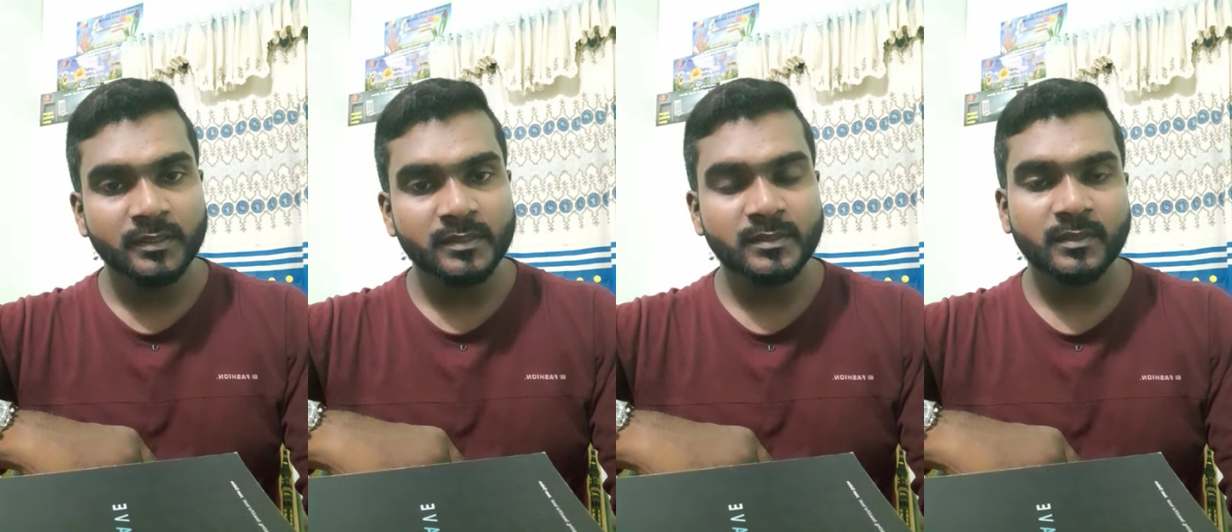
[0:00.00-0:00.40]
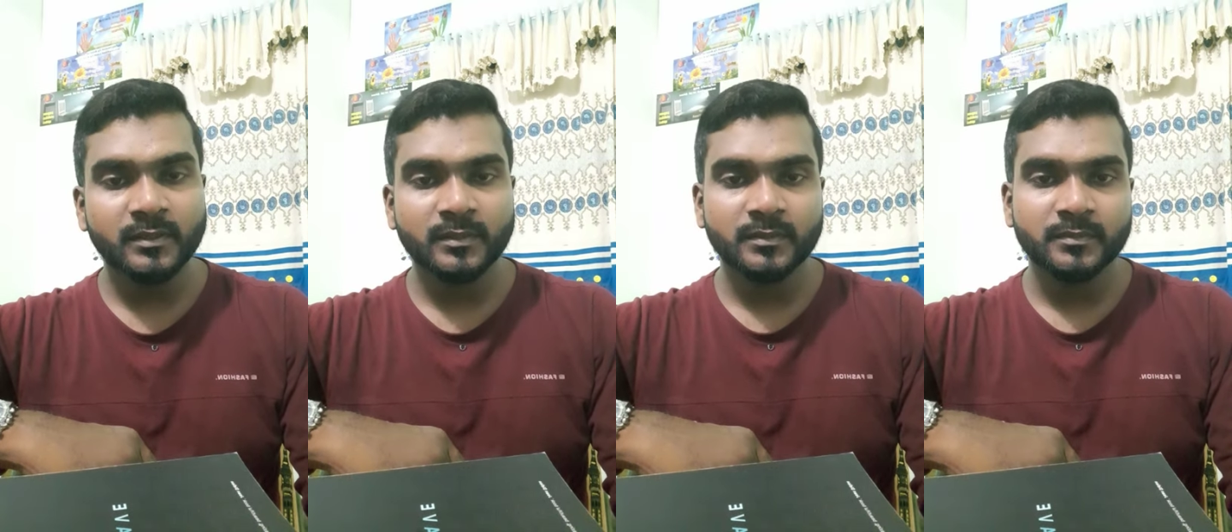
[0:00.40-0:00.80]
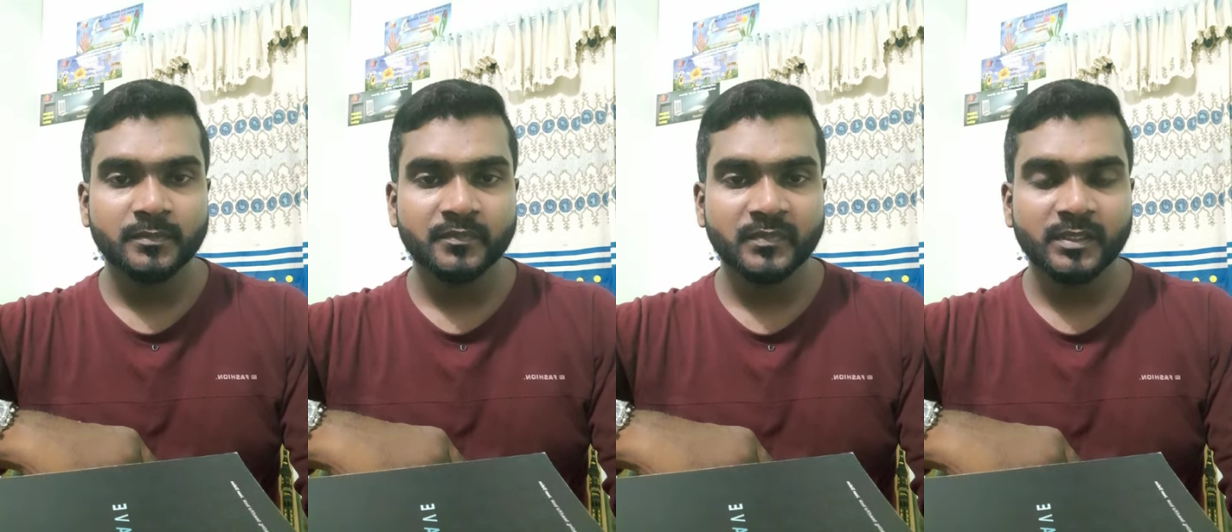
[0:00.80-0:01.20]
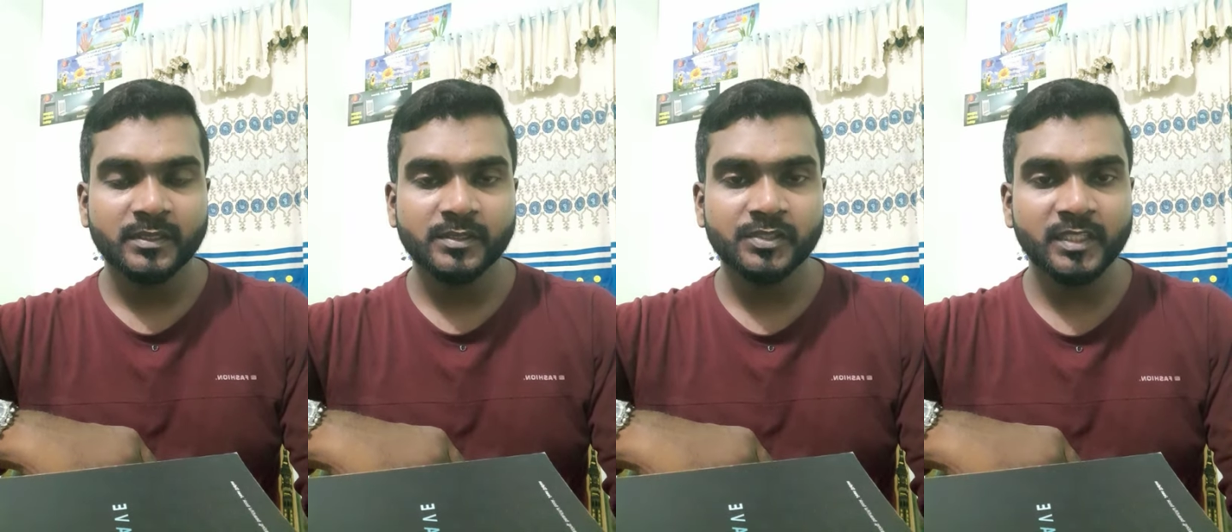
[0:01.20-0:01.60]
So,
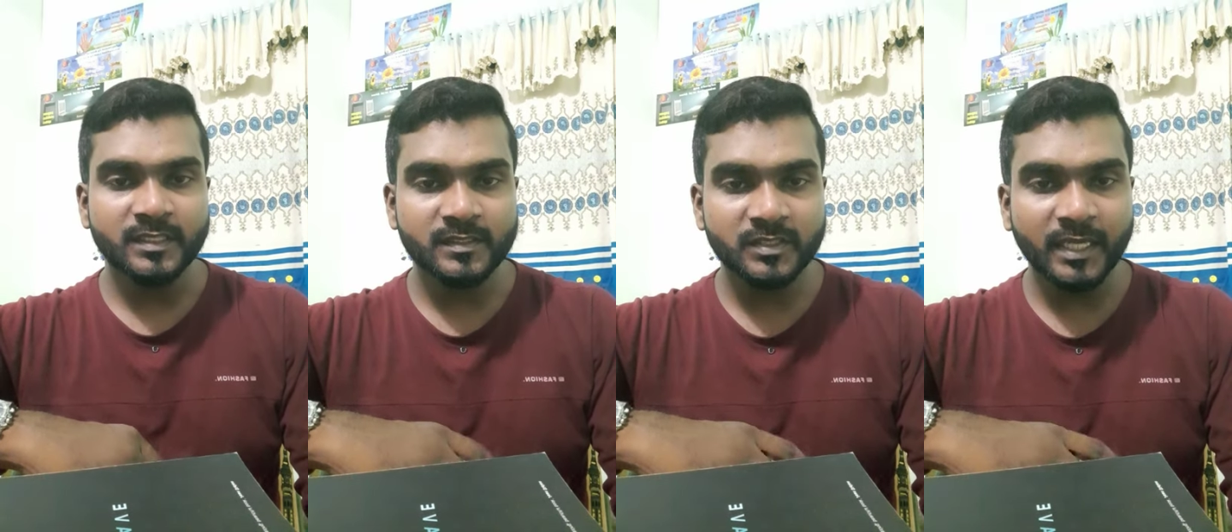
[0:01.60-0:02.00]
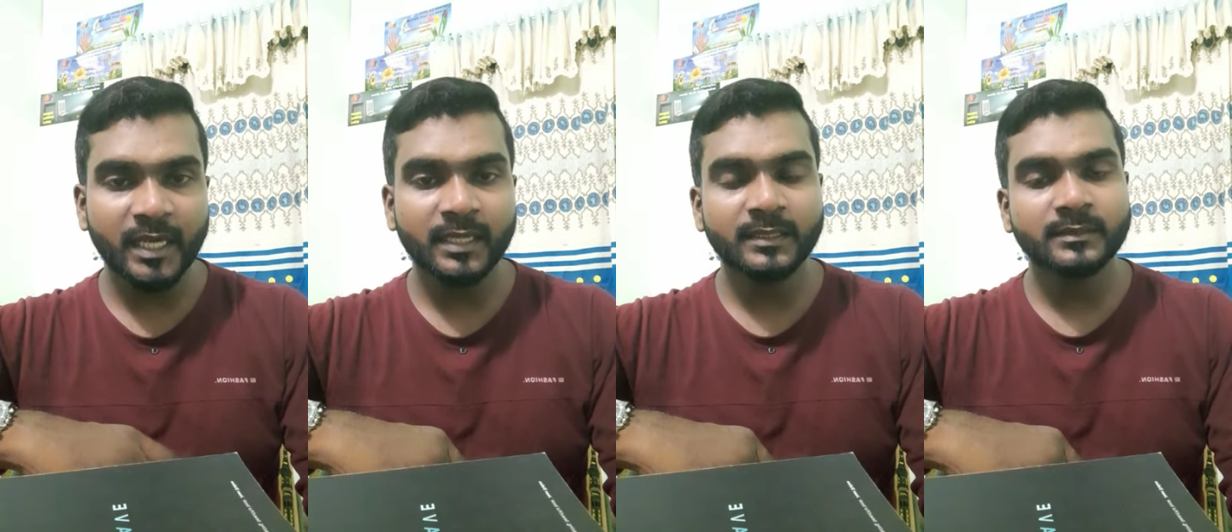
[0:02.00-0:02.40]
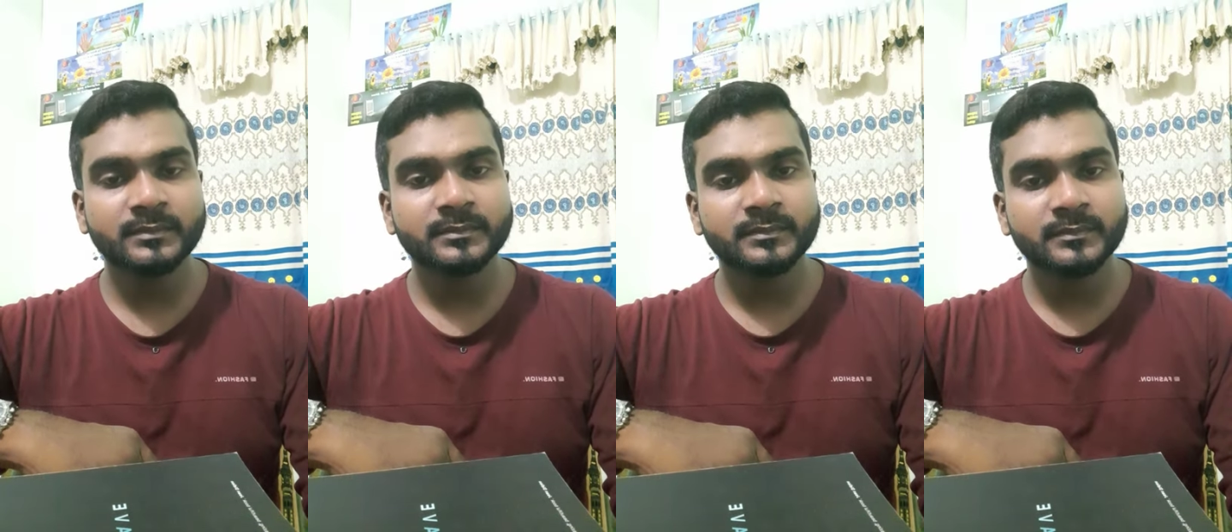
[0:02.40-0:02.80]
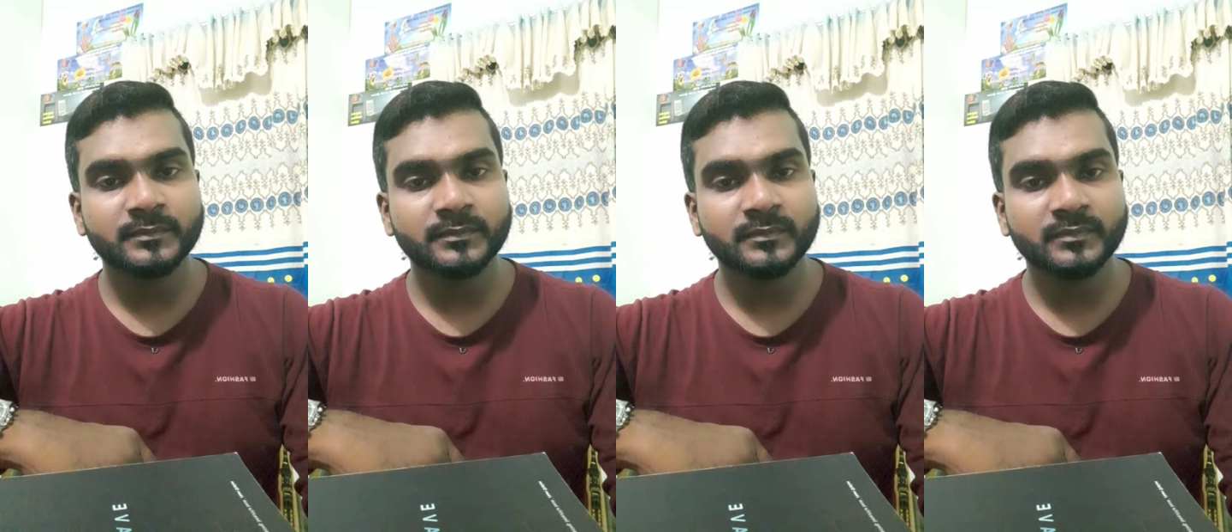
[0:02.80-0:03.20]
she is sharing
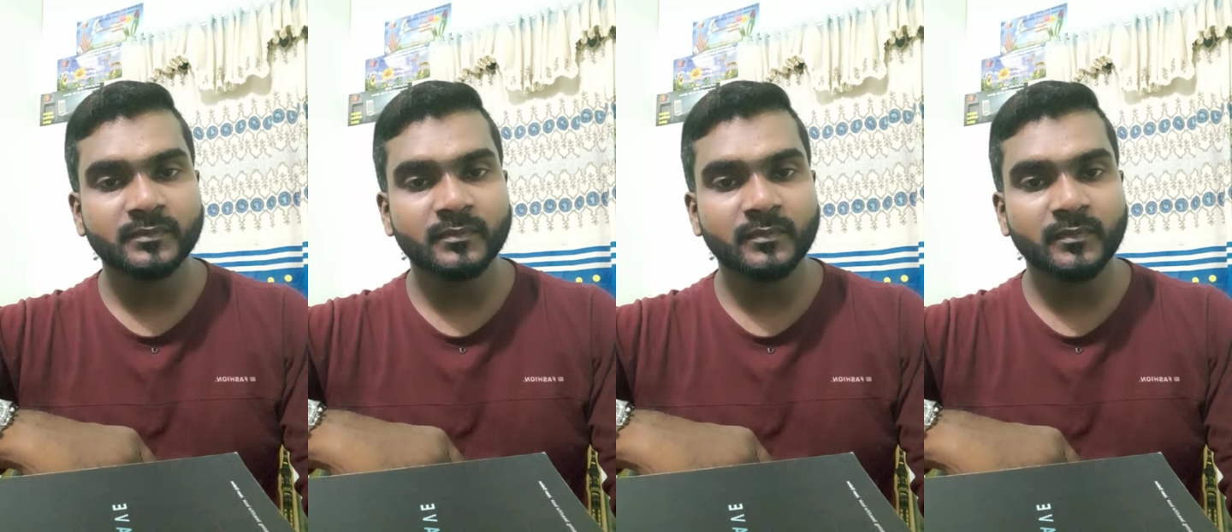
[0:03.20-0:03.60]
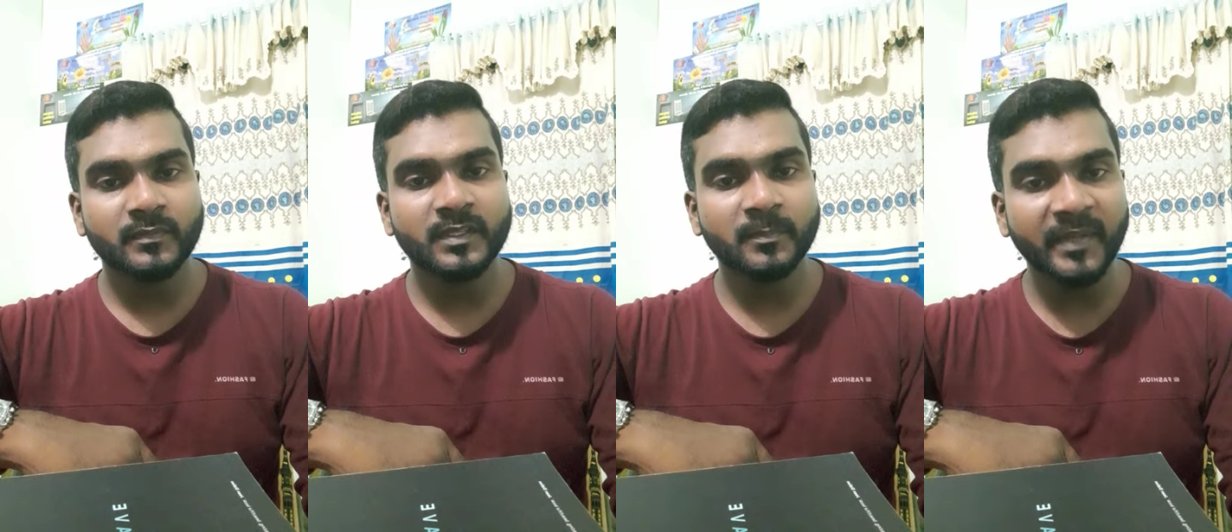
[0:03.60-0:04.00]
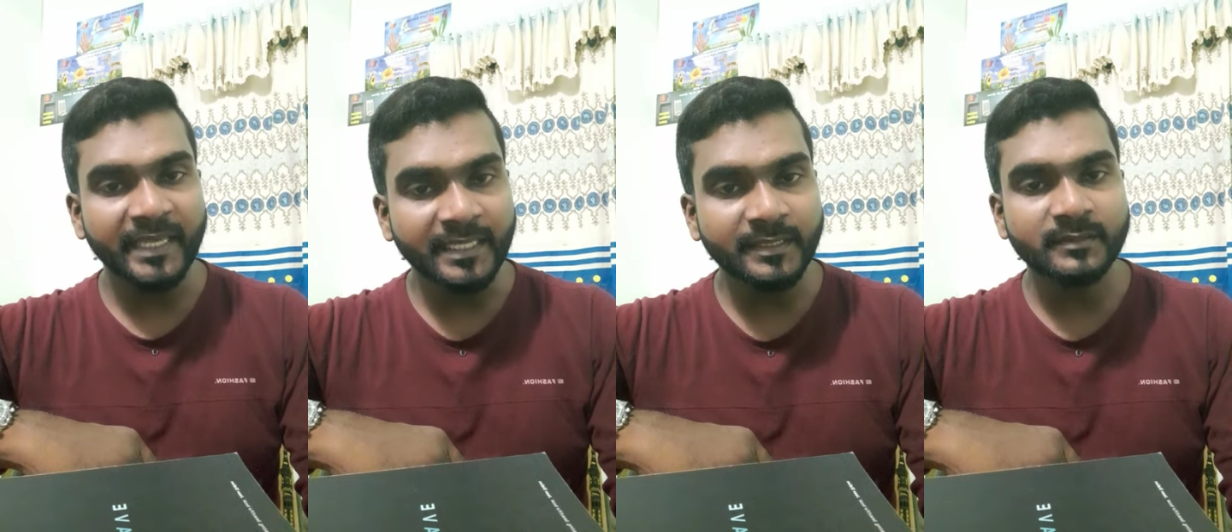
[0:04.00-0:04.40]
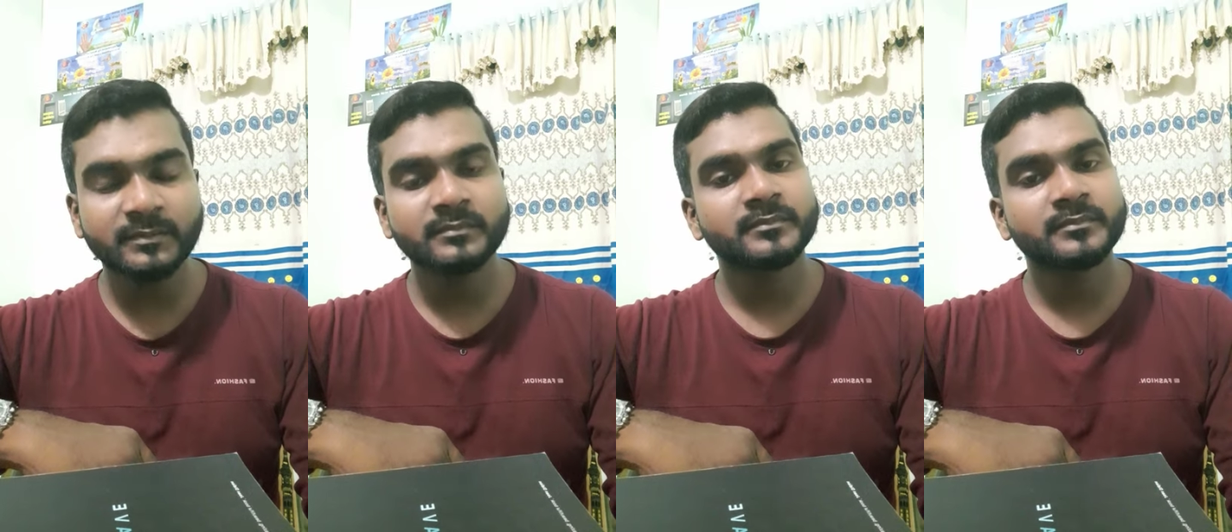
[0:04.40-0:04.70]
the pain